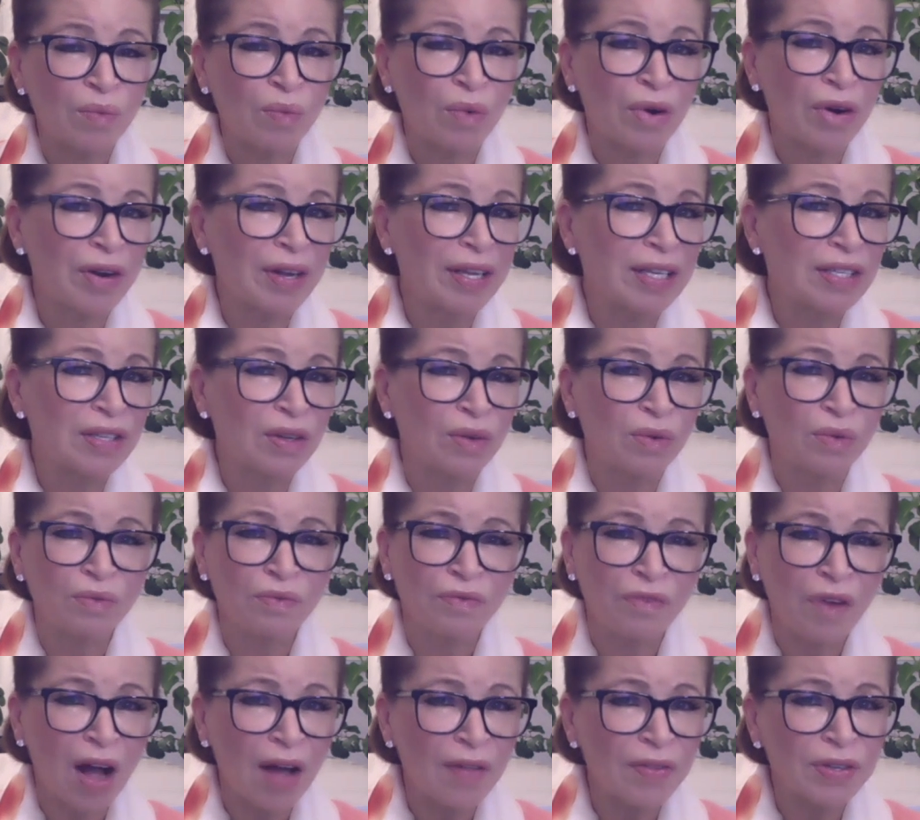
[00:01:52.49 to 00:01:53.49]
where his own
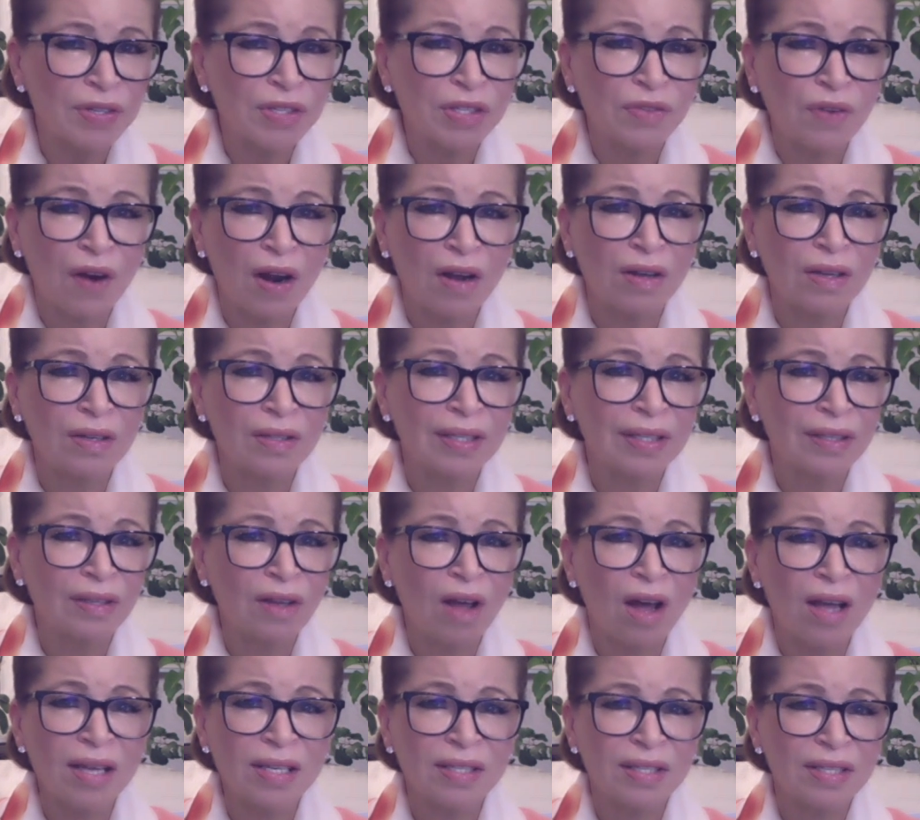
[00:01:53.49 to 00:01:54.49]
father struggled and
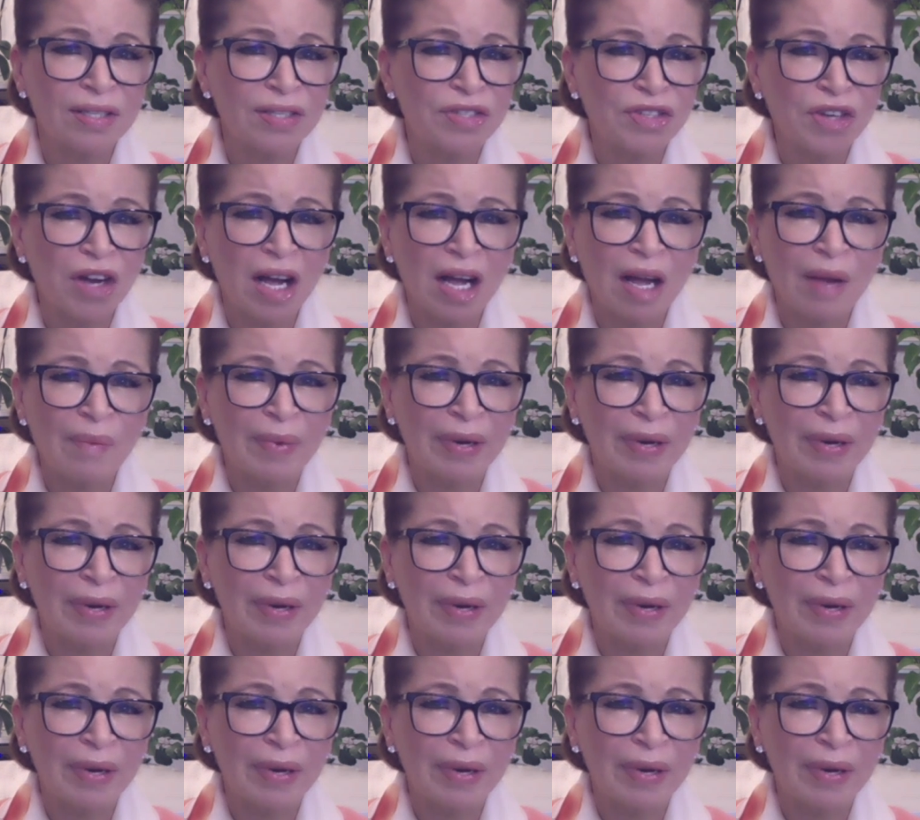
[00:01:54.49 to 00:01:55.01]
lost his job.